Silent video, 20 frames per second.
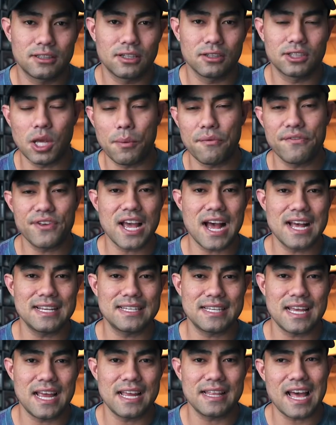So some of you
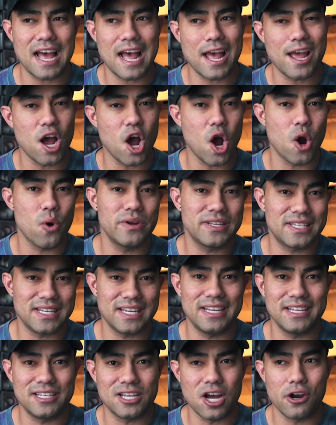guys saying that I
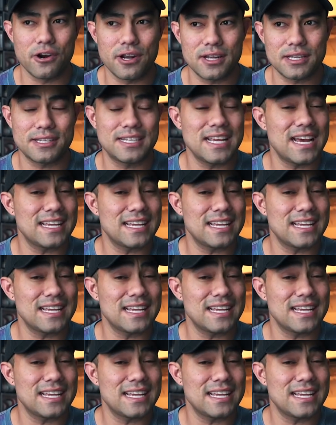always eat donuts.